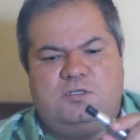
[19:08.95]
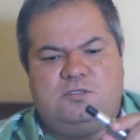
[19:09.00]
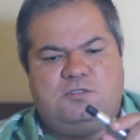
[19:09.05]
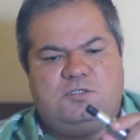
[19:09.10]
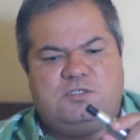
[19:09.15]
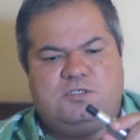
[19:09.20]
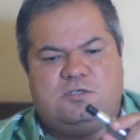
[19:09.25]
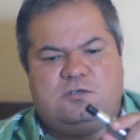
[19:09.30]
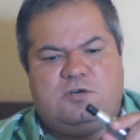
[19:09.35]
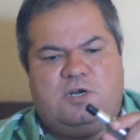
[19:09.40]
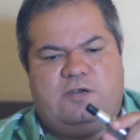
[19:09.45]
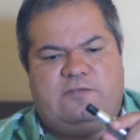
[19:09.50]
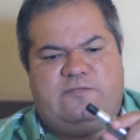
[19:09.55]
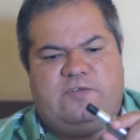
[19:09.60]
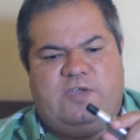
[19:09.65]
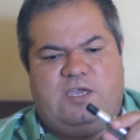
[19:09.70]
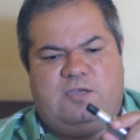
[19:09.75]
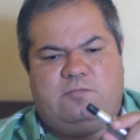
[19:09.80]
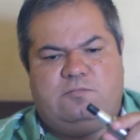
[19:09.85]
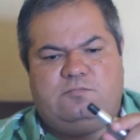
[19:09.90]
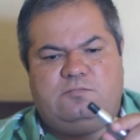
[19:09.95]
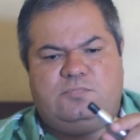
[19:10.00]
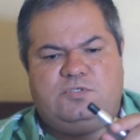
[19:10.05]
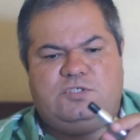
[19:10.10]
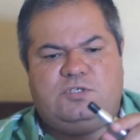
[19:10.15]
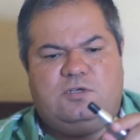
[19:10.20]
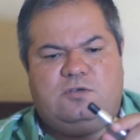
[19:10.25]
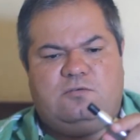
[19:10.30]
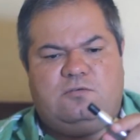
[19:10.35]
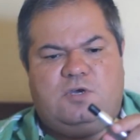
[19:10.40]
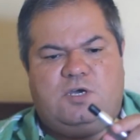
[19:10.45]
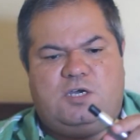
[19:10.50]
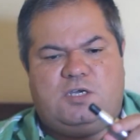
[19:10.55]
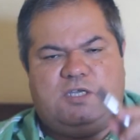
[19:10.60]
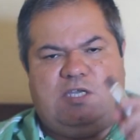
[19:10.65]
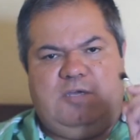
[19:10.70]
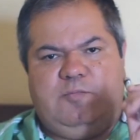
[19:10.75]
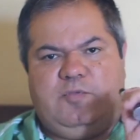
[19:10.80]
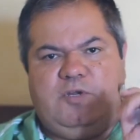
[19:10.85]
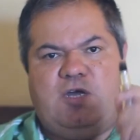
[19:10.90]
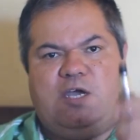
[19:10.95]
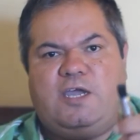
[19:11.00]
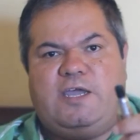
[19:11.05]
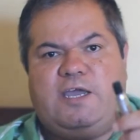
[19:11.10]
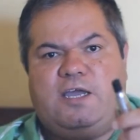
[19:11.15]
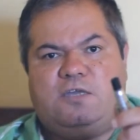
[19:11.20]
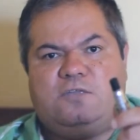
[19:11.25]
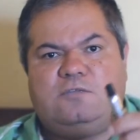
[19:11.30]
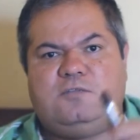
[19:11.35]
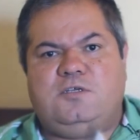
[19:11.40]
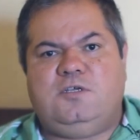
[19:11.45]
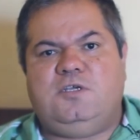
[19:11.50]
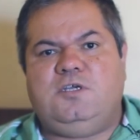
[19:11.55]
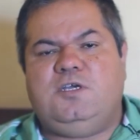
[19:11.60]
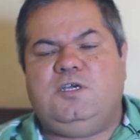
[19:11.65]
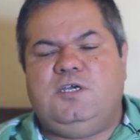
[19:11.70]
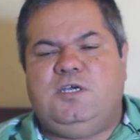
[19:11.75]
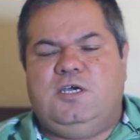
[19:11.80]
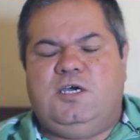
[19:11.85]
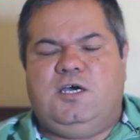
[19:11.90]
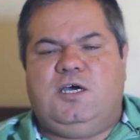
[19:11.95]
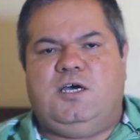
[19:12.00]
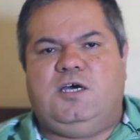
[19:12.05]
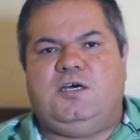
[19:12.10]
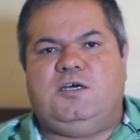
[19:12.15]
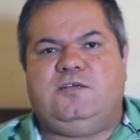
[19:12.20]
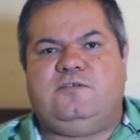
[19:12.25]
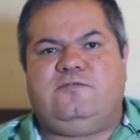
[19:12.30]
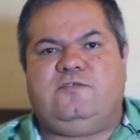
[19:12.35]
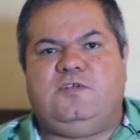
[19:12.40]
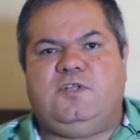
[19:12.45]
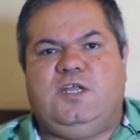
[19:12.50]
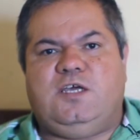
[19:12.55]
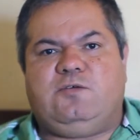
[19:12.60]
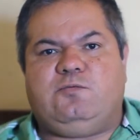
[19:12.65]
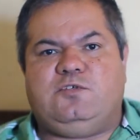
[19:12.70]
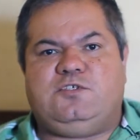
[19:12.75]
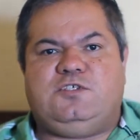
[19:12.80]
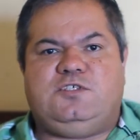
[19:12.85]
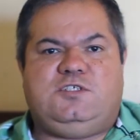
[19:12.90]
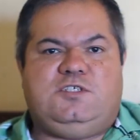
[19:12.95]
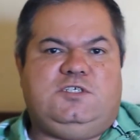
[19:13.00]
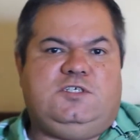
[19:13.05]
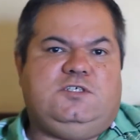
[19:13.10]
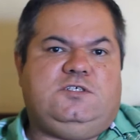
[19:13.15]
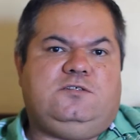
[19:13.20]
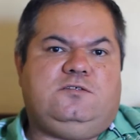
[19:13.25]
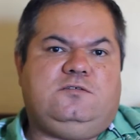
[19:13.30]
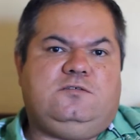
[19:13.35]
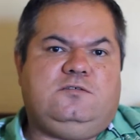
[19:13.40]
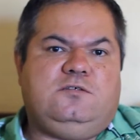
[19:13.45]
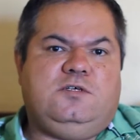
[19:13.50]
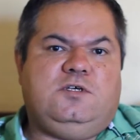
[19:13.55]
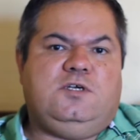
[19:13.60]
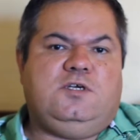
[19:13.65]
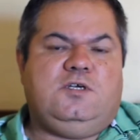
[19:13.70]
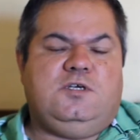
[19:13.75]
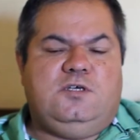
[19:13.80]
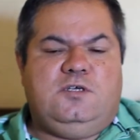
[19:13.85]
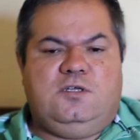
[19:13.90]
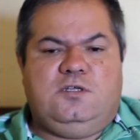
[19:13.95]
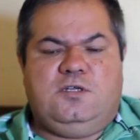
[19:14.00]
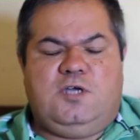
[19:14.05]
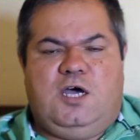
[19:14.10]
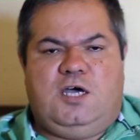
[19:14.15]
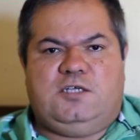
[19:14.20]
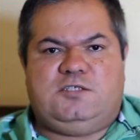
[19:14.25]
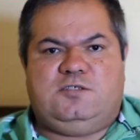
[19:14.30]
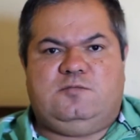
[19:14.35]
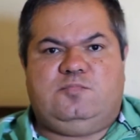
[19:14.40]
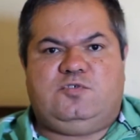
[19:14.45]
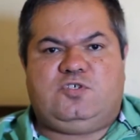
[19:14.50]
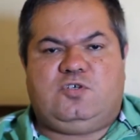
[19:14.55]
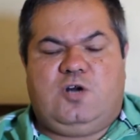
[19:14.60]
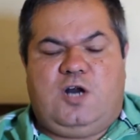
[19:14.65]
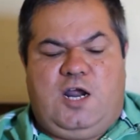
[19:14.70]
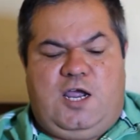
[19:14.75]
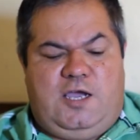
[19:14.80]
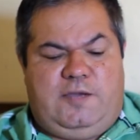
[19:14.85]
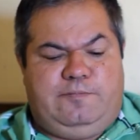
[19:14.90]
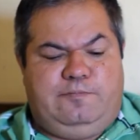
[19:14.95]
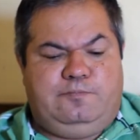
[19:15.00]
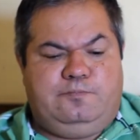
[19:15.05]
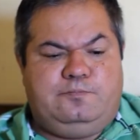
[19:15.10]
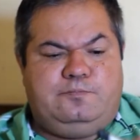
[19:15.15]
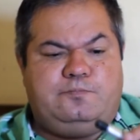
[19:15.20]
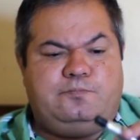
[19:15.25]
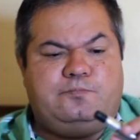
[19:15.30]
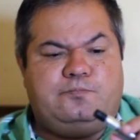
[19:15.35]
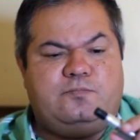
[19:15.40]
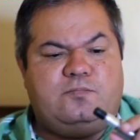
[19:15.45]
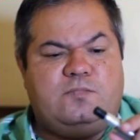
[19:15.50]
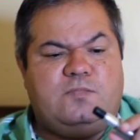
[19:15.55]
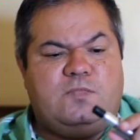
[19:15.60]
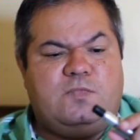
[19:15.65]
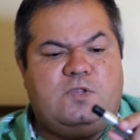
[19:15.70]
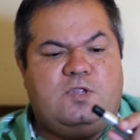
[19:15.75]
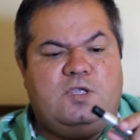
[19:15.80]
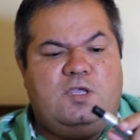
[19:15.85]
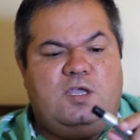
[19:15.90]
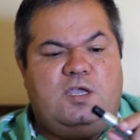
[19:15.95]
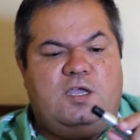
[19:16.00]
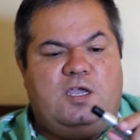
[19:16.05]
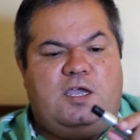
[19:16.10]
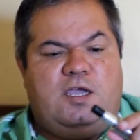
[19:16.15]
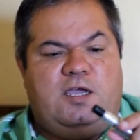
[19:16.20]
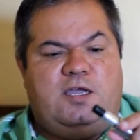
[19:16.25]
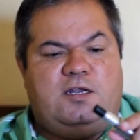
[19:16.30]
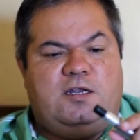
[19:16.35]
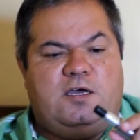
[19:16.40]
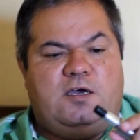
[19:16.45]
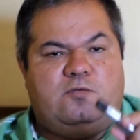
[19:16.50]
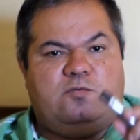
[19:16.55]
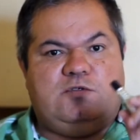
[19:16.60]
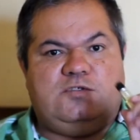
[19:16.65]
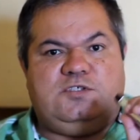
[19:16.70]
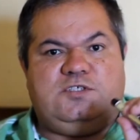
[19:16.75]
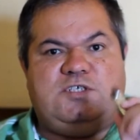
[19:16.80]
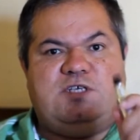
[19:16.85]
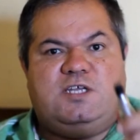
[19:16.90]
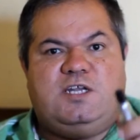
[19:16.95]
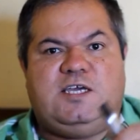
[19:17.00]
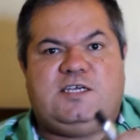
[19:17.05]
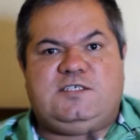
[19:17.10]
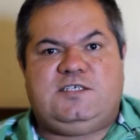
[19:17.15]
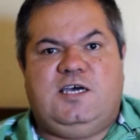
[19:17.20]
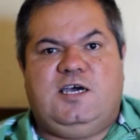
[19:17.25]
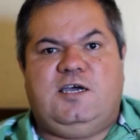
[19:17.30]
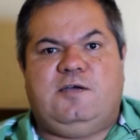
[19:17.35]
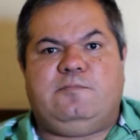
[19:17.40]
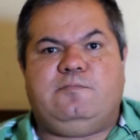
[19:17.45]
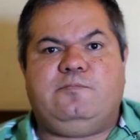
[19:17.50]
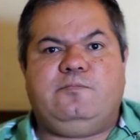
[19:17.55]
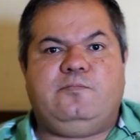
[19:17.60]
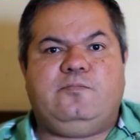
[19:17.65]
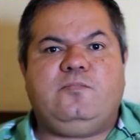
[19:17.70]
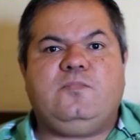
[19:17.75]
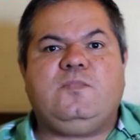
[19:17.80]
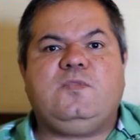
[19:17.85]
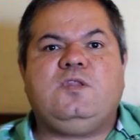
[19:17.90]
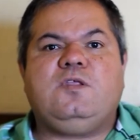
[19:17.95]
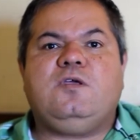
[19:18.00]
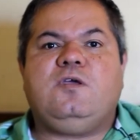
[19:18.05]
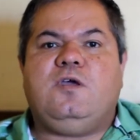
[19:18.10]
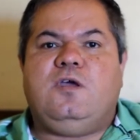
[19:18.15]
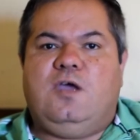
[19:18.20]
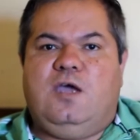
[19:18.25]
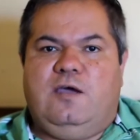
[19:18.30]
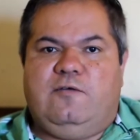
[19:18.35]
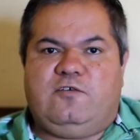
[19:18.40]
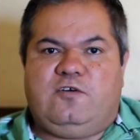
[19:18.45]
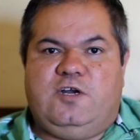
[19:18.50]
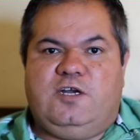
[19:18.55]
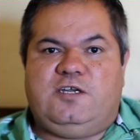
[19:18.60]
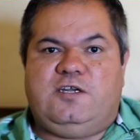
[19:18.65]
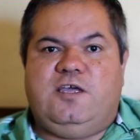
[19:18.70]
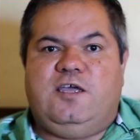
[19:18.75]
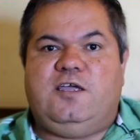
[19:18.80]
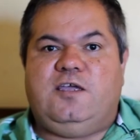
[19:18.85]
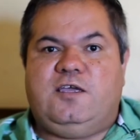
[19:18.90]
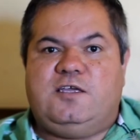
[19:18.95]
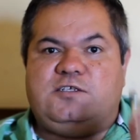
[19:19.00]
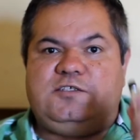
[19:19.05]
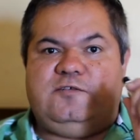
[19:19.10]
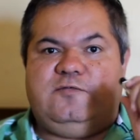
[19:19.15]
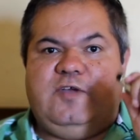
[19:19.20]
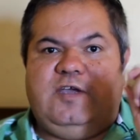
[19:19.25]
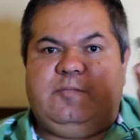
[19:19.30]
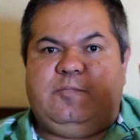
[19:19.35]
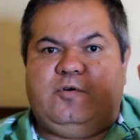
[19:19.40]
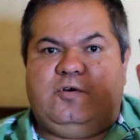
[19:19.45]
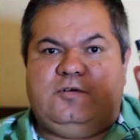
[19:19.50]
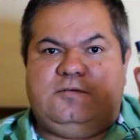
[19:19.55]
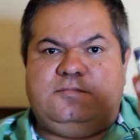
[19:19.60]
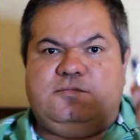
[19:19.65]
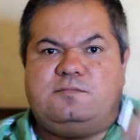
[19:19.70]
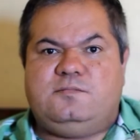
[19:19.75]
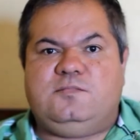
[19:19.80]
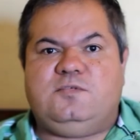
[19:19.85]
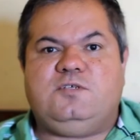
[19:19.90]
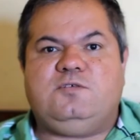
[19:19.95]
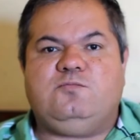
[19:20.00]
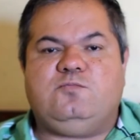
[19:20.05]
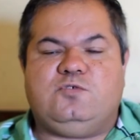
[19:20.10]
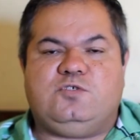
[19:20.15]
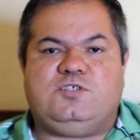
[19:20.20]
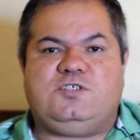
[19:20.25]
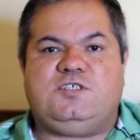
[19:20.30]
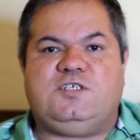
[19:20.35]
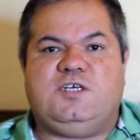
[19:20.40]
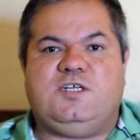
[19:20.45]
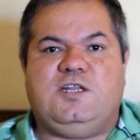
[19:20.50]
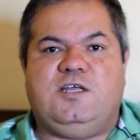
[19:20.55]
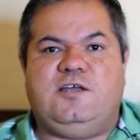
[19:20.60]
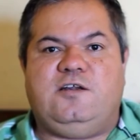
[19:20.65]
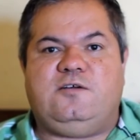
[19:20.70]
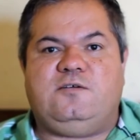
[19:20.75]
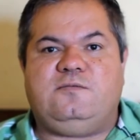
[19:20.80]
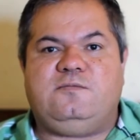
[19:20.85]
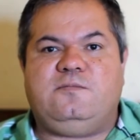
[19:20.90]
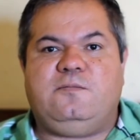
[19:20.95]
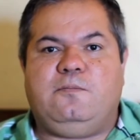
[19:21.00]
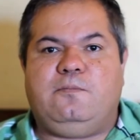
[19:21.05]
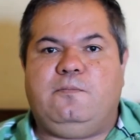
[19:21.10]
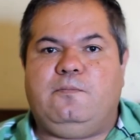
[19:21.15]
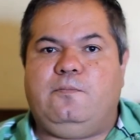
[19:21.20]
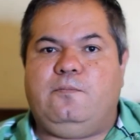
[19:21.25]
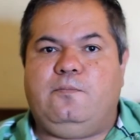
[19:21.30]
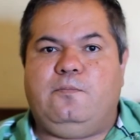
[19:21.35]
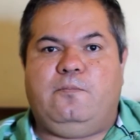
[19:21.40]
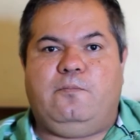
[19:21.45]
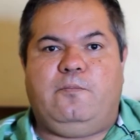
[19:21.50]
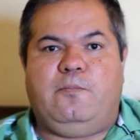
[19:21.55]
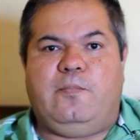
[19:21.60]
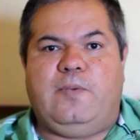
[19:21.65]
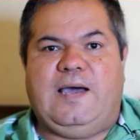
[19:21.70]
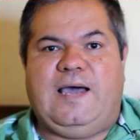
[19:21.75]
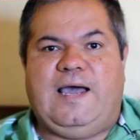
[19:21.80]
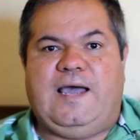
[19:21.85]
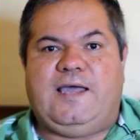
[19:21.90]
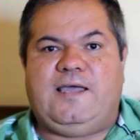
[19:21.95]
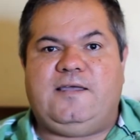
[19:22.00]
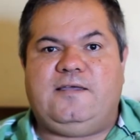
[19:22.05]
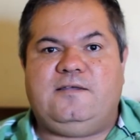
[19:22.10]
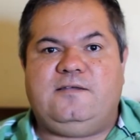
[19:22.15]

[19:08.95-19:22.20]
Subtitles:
Just a great vape. So keep an eye out. If you like what you see, subscribe, and we'll see you next time. Have a great day and get your vape on. We'll see you later. Bye.